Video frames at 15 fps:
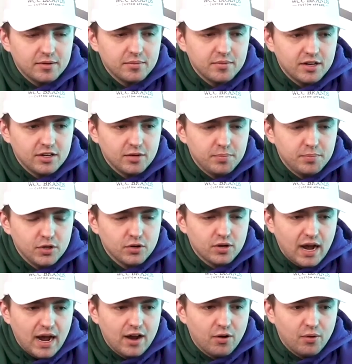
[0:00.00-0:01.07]
in Dubuque,
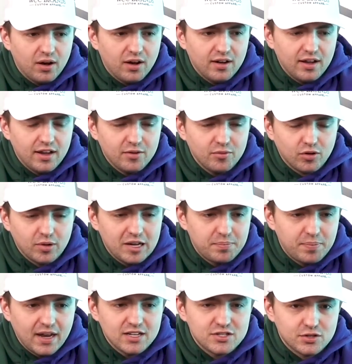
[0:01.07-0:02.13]
Iowa, and we'll
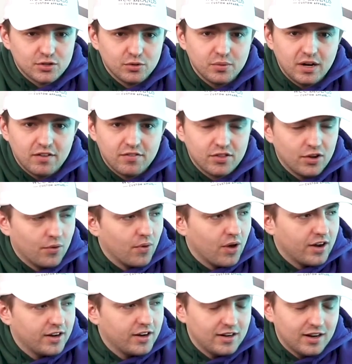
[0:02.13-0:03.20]
like pass through whenever they're
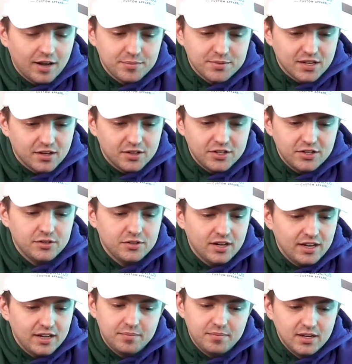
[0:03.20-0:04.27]
running. I'm telling you,
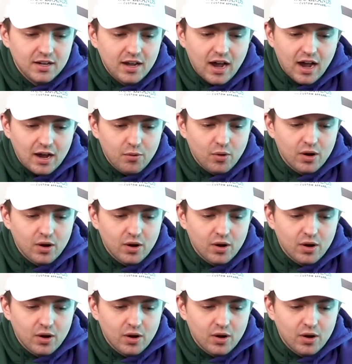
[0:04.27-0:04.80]
I